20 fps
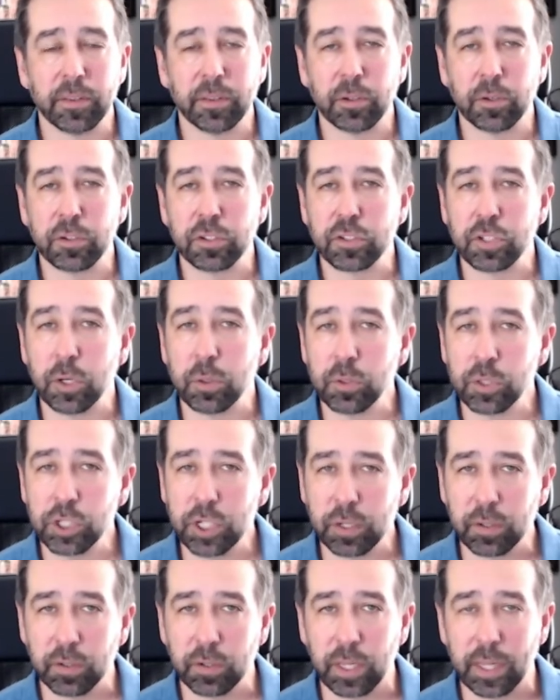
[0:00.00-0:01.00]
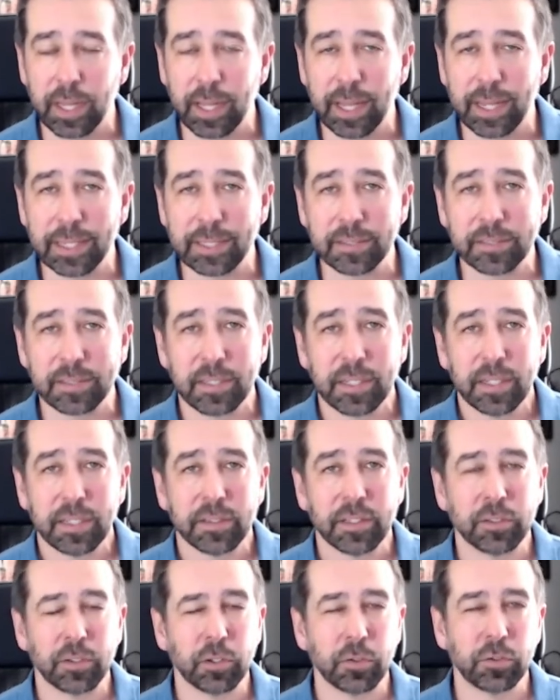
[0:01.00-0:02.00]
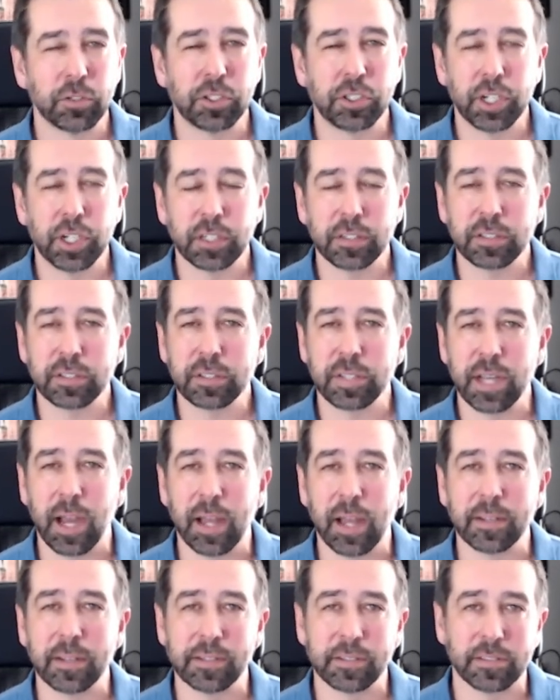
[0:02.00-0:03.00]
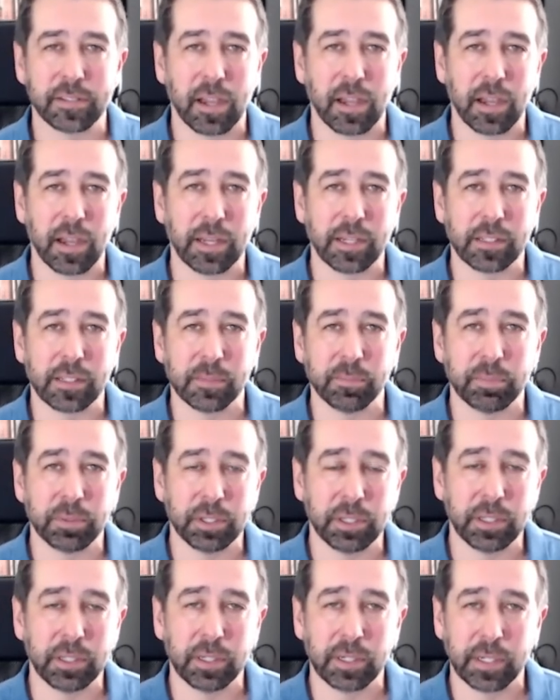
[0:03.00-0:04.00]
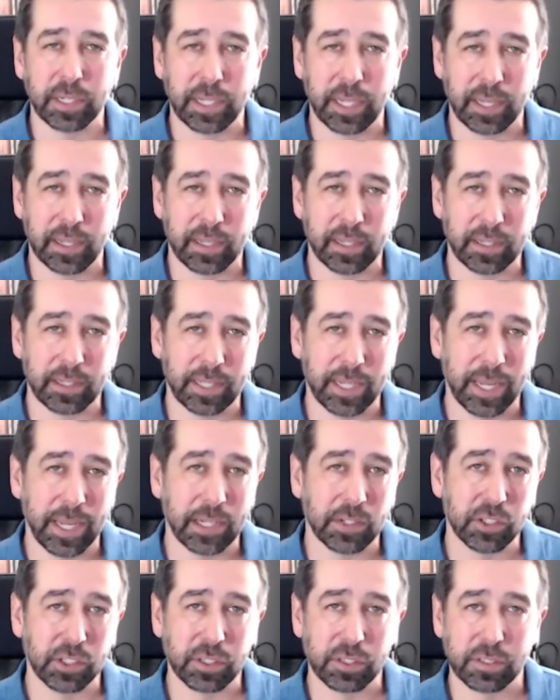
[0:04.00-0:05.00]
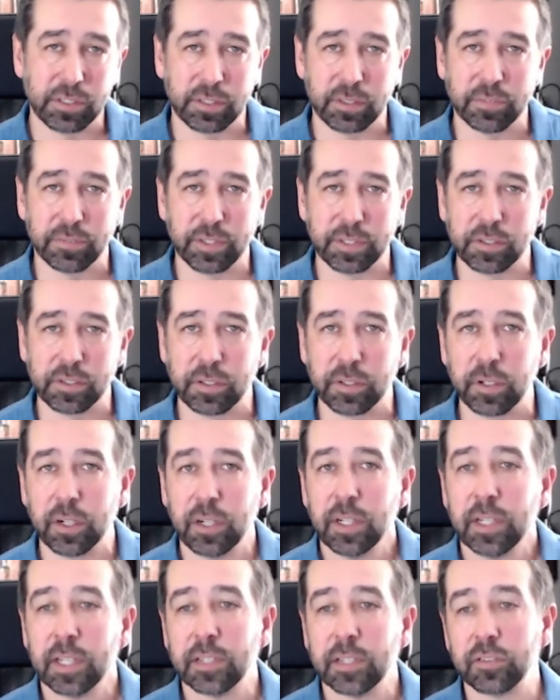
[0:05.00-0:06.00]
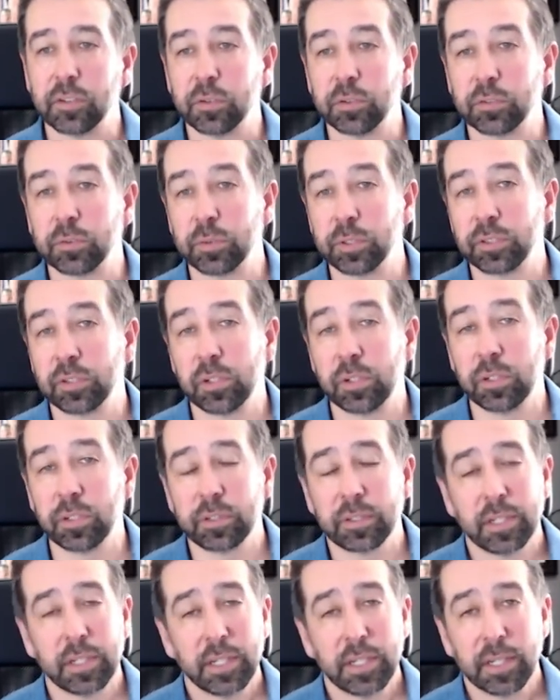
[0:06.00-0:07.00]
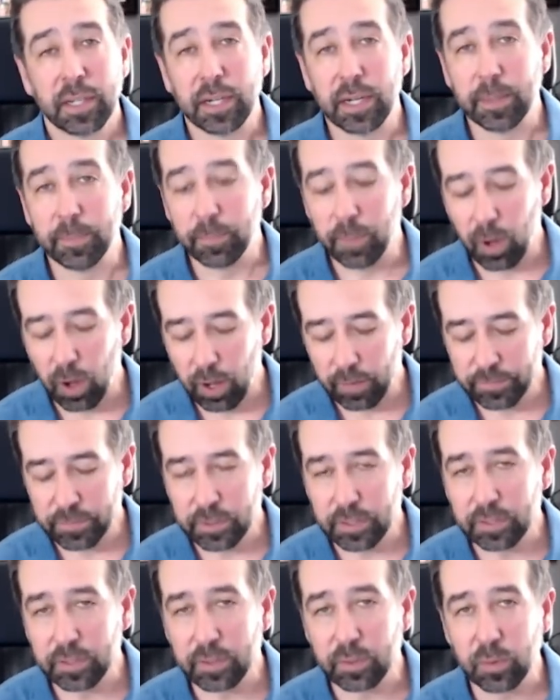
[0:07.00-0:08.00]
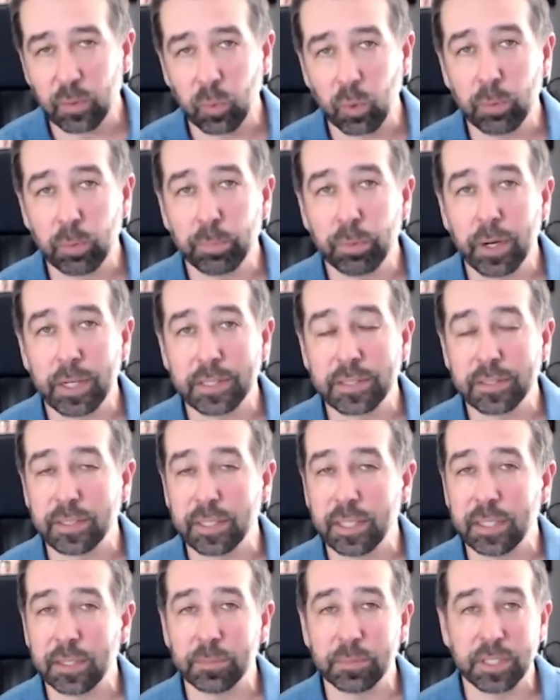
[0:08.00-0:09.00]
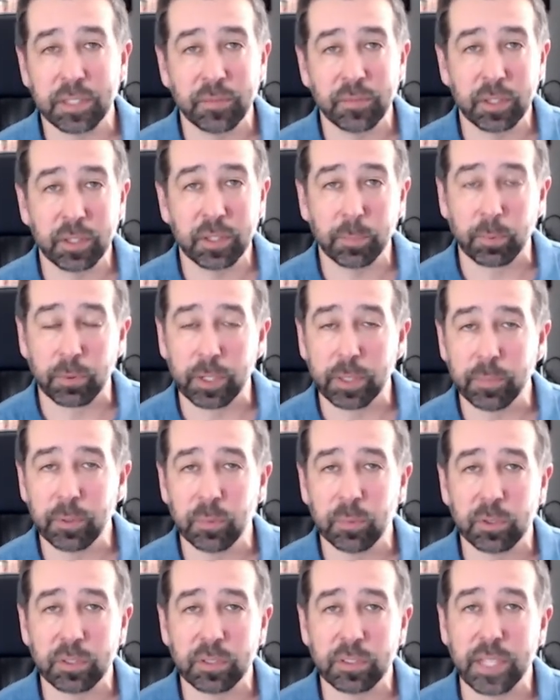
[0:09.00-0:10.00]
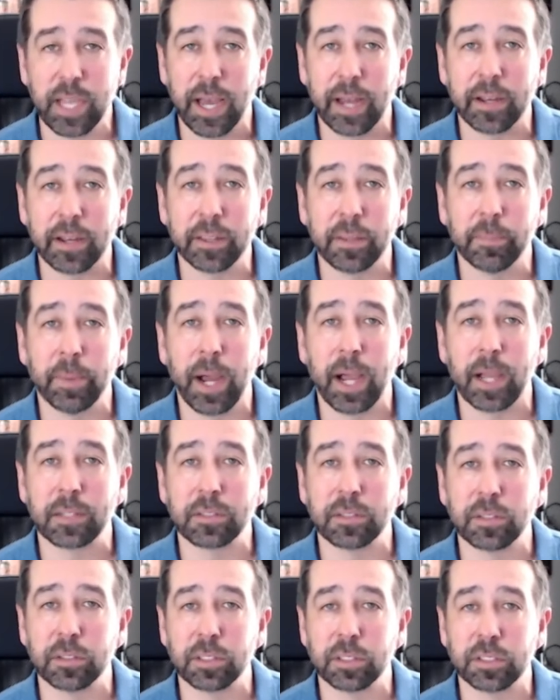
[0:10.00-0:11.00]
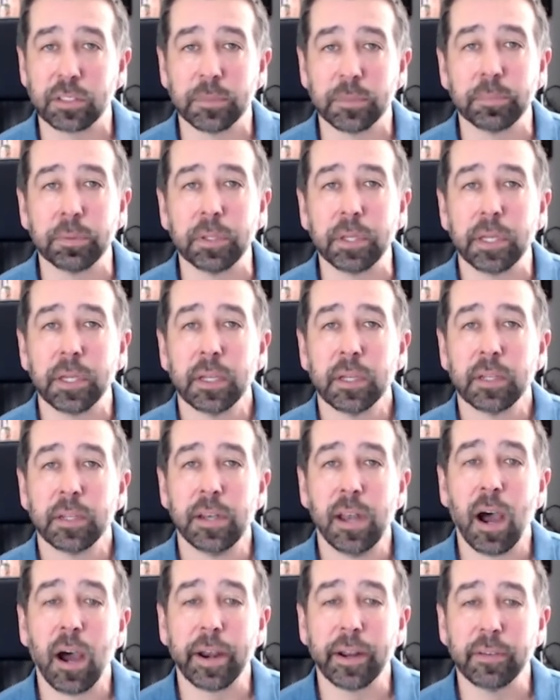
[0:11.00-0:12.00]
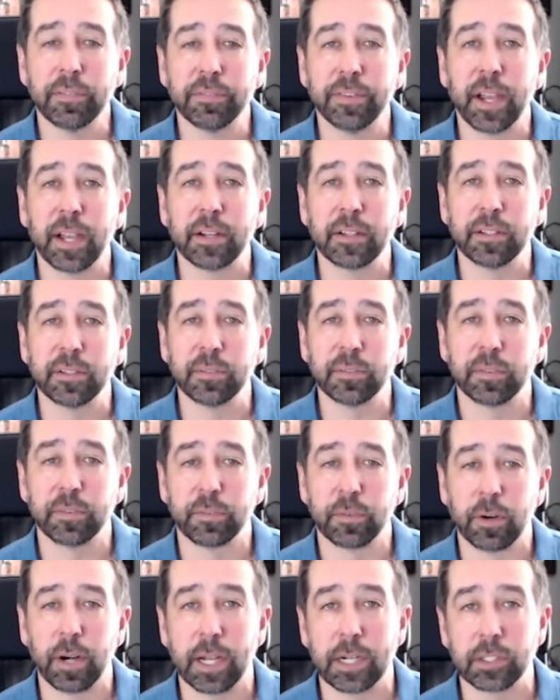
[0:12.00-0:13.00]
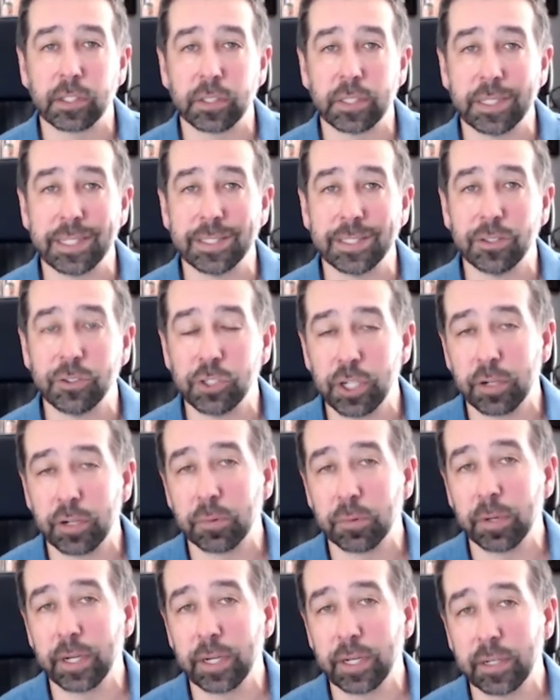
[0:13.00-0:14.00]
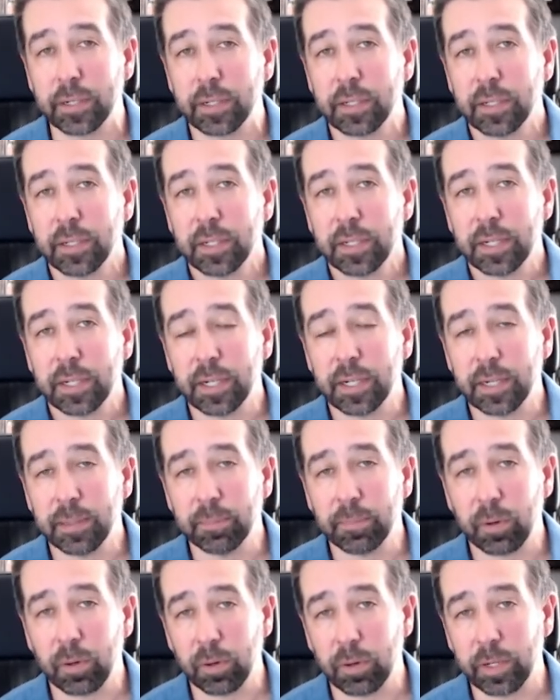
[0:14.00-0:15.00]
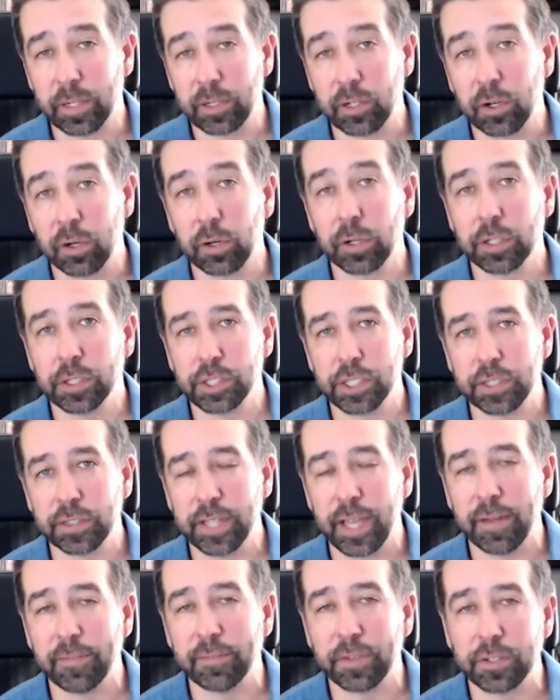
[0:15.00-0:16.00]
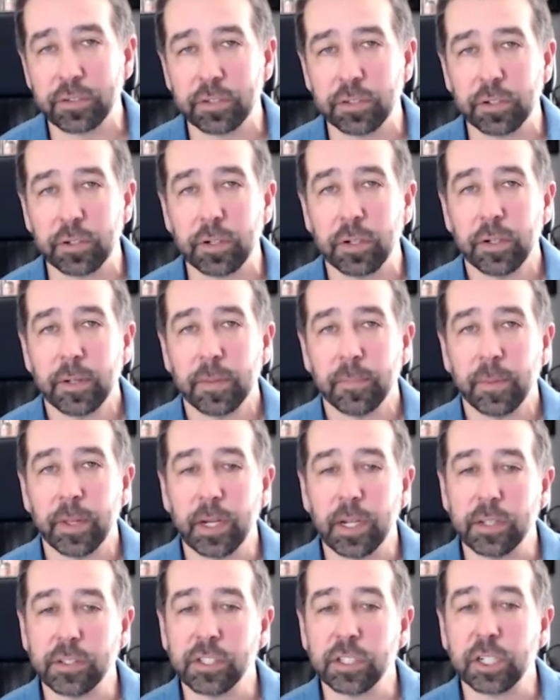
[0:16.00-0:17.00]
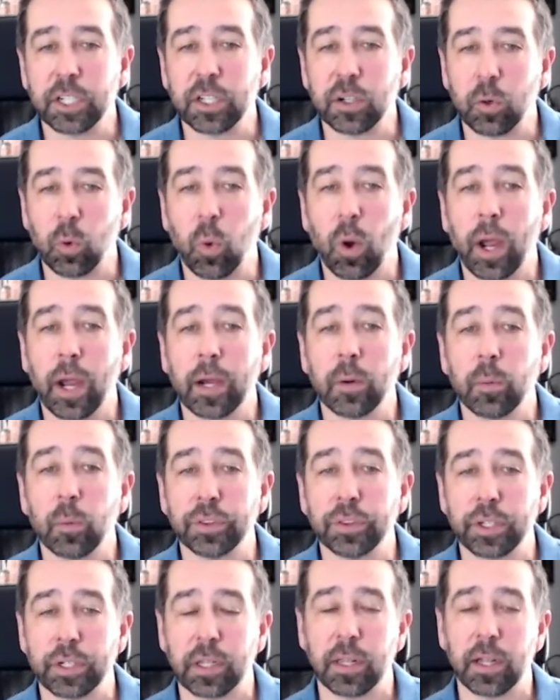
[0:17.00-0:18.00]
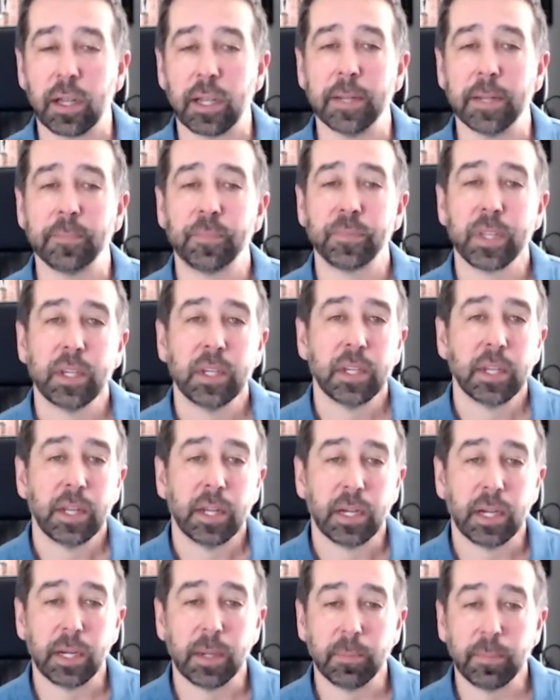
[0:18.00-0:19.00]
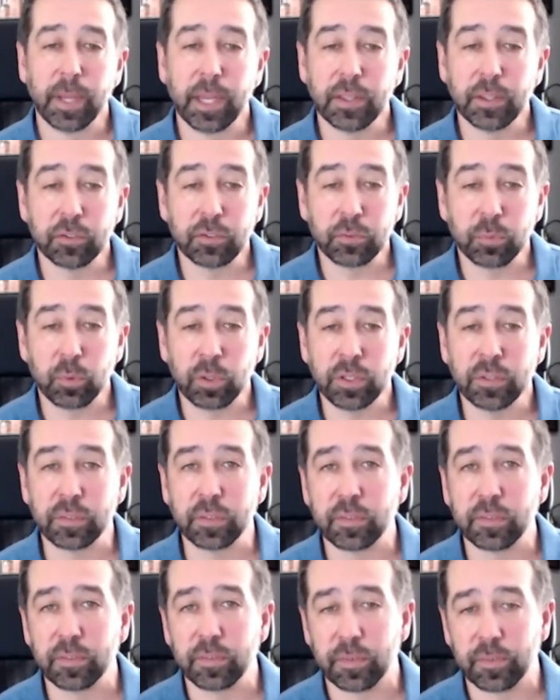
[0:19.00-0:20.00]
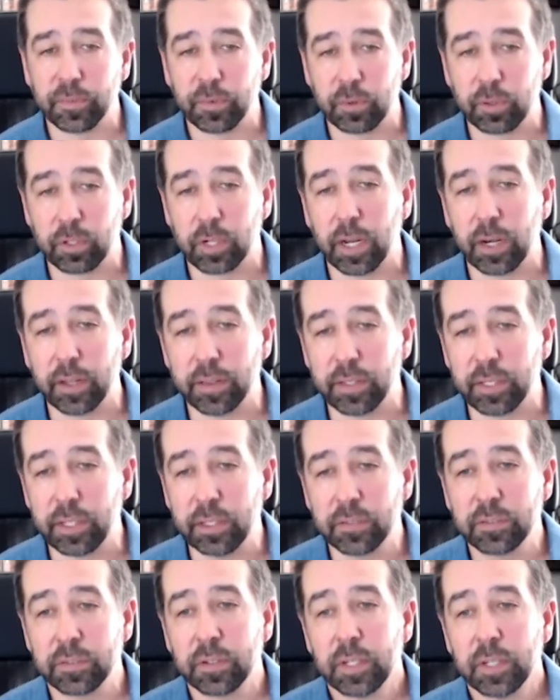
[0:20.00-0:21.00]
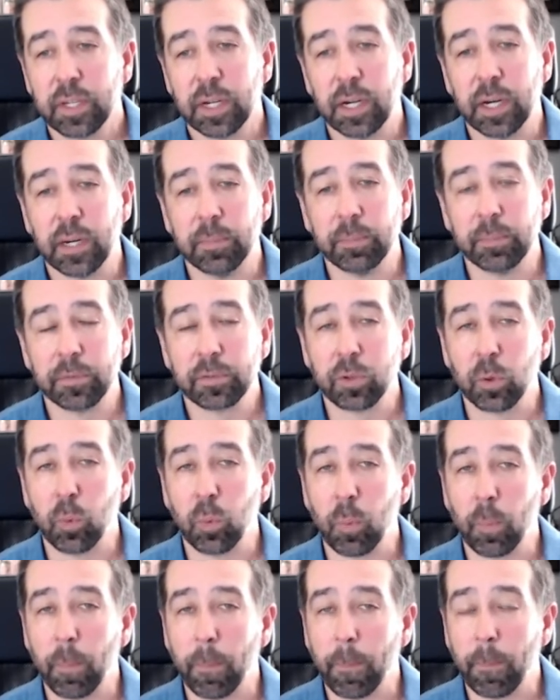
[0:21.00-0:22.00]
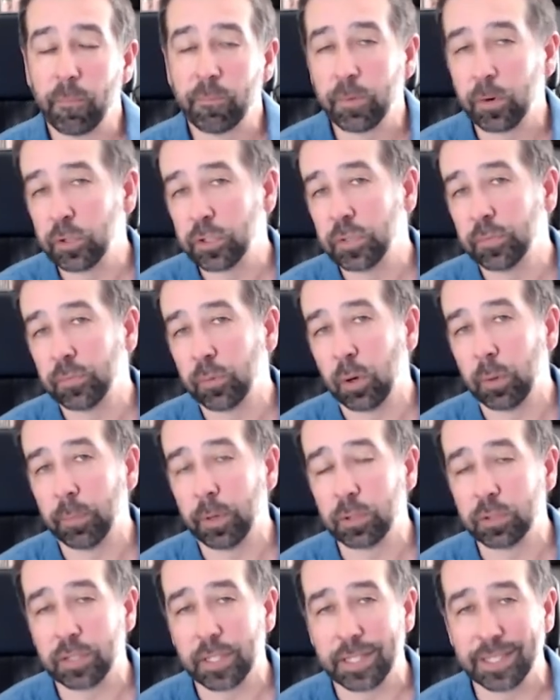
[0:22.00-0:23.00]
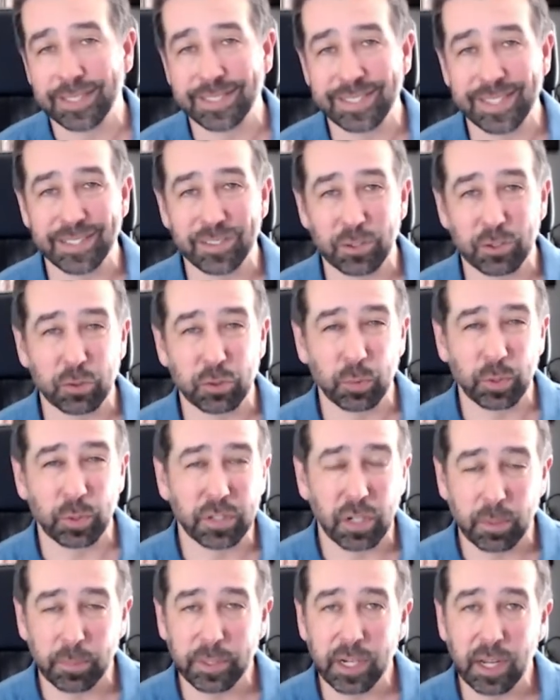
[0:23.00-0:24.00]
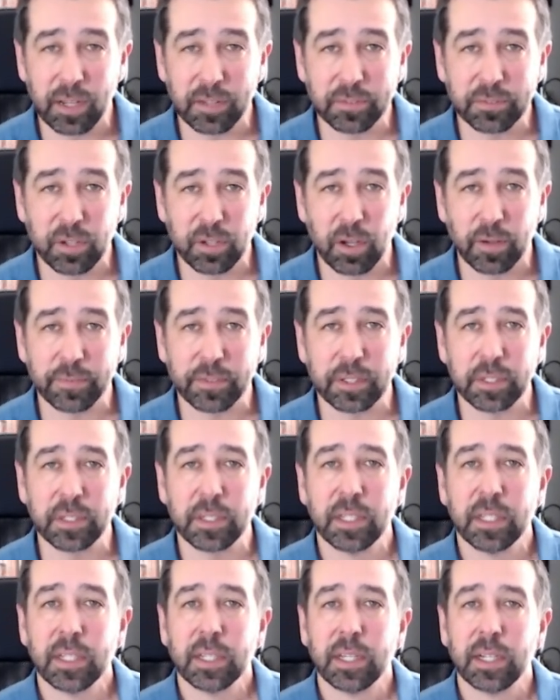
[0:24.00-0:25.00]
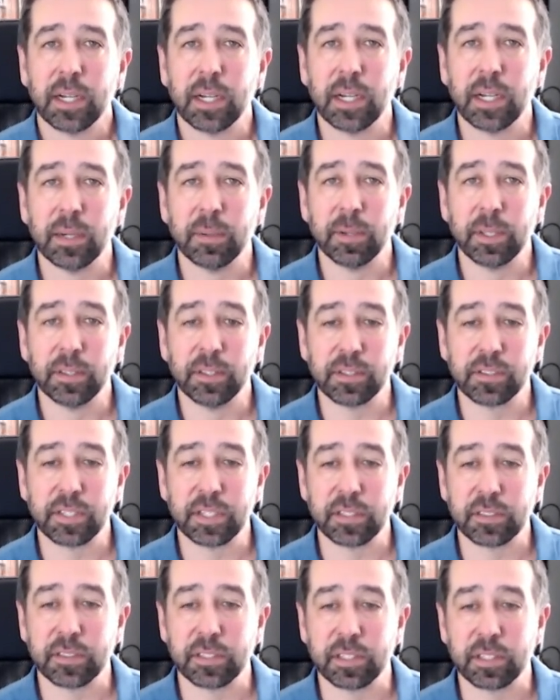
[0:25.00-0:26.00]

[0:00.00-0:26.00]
they're so generalized that they're just not designed to be engaging to the visitor. And so as a result, often WordPress themes, even the premium ones out of the box, are just simply not effective for actually generating or encouraging that visitor to inquire with the client. And there's a reason for kind of these. So first and foremost, like I said, they're Swiss Army knives often in the sense